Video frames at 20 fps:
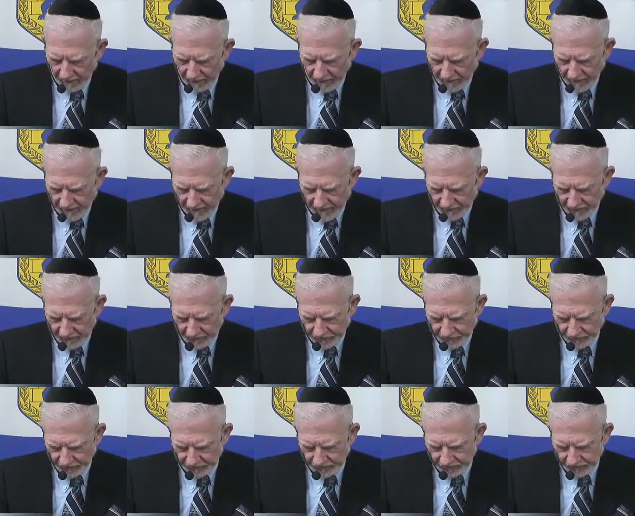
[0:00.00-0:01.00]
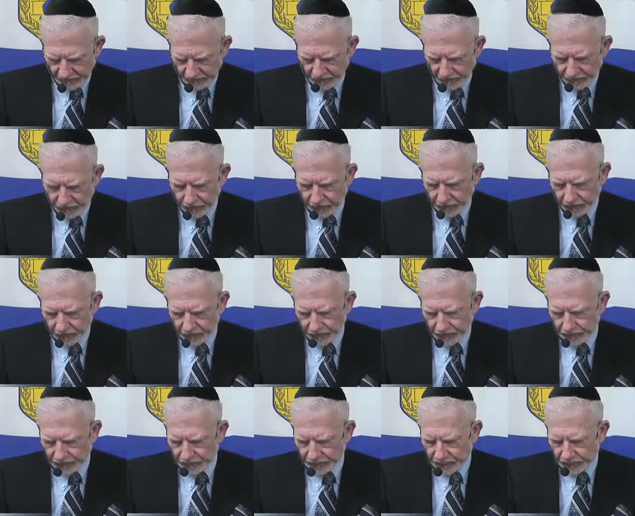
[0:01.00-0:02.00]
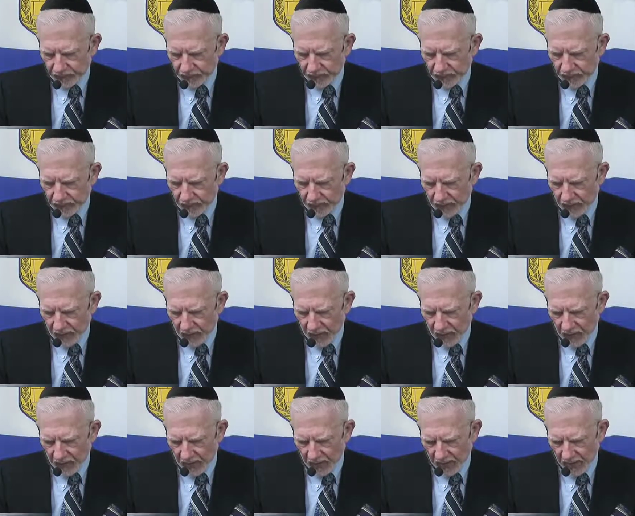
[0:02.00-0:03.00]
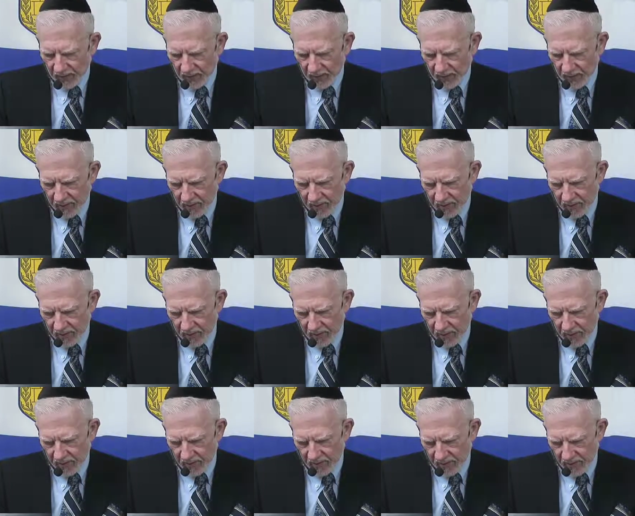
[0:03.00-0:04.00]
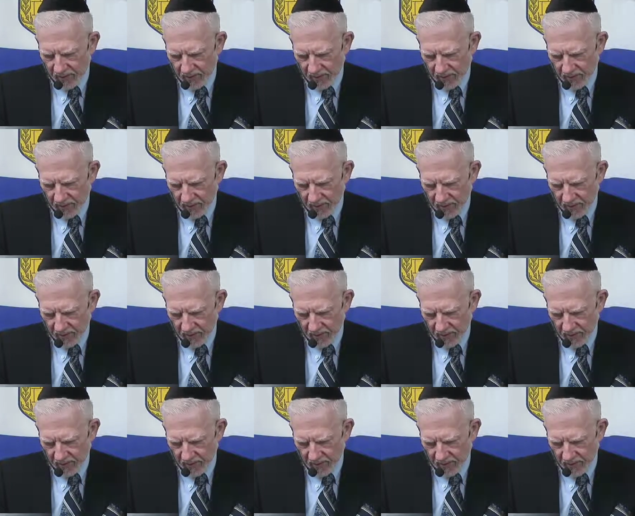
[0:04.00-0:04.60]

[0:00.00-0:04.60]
Nothing is said.